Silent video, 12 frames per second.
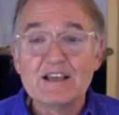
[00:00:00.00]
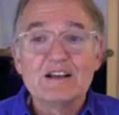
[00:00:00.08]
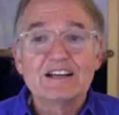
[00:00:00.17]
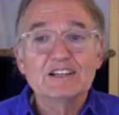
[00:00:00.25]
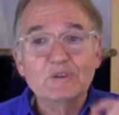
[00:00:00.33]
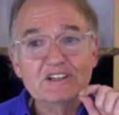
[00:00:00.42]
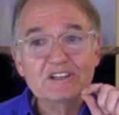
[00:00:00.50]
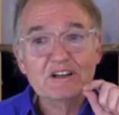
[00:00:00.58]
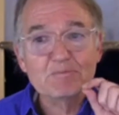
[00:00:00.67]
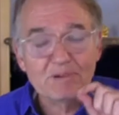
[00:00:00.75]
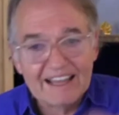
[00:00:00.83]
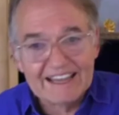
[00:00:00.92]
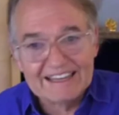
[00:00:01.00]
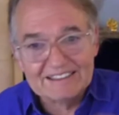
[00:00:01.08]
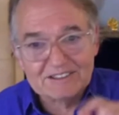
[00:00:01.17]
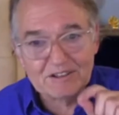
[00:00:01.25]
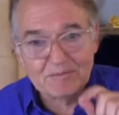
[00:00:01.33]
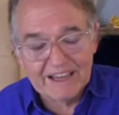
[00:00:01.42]
Because when you complain
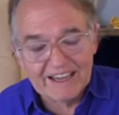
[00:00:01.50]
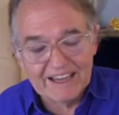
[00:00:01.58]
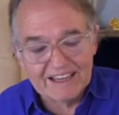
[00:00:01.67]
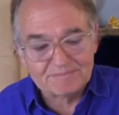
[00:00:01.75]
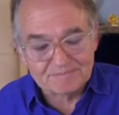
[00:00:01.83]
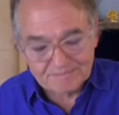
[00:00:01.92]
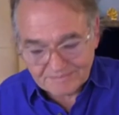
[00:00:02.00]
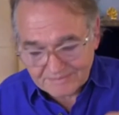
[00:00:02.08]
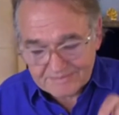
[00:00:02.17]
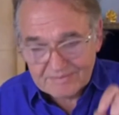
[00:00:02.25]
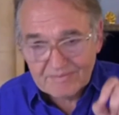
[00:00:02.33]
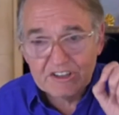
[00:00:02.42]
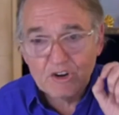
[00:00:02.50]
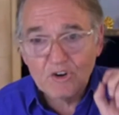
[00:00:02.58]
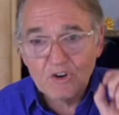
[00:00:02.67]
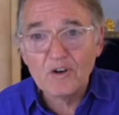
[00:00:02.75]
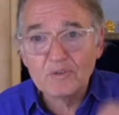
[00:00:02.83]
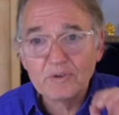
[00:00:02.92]
to a man, you're
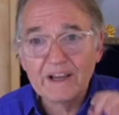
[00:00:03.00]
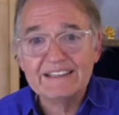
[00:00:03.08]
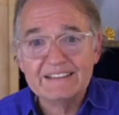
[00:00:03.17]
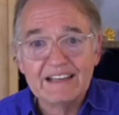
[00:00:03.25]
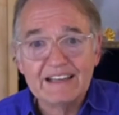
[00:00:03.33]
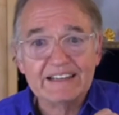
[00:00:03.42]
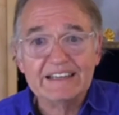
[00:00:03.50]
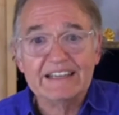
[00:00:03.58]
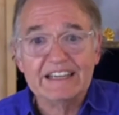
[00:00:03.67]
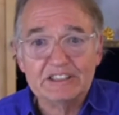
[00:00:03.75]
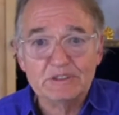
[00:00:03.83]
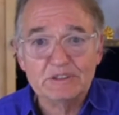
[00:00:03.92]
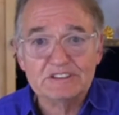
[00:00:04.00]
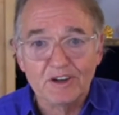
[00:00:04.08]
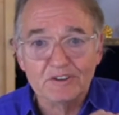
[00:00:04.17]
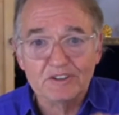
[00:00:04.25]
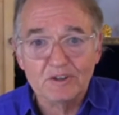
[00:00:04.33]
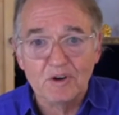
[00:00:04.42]
already not going to get the
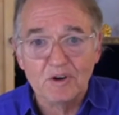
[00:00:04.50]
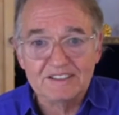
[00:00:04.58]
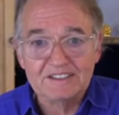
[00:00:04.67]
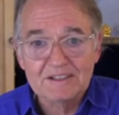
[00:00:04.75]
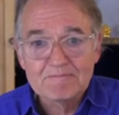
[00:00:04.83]
result you want.